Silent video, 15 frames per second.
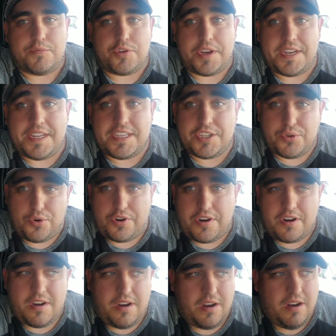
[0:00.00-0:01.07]
training
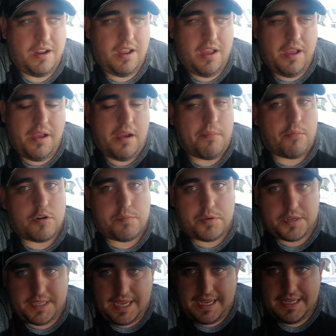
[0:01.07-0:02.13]
shorter, more
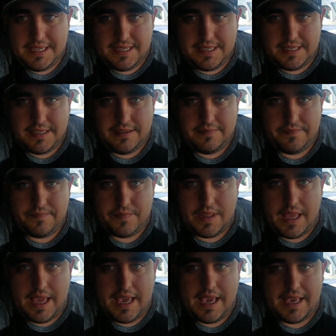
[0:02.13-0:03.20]
precise,
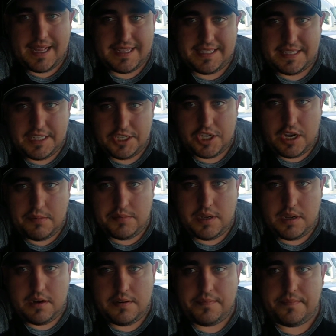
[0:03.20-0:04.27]
and gets the job
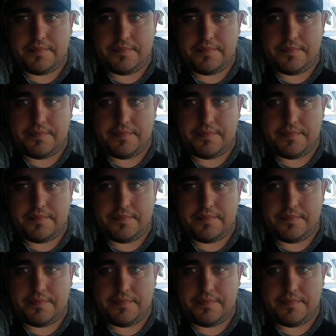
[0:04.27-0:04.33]
done.